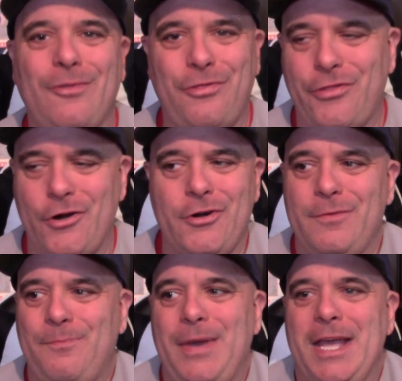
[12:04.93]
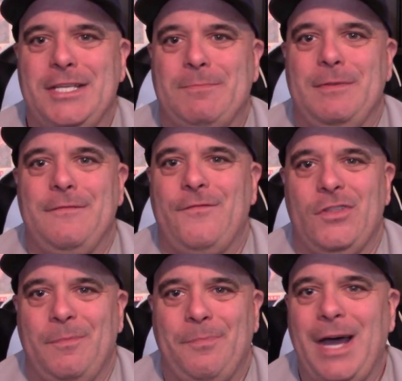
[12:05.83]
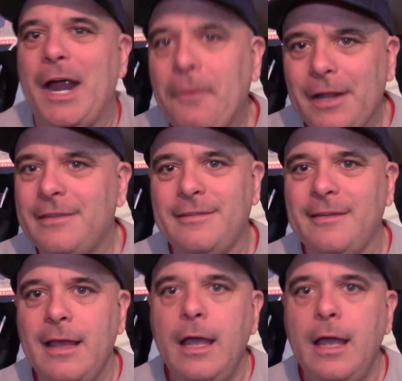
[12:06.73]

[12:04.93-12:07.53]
third baseman for the Pirates,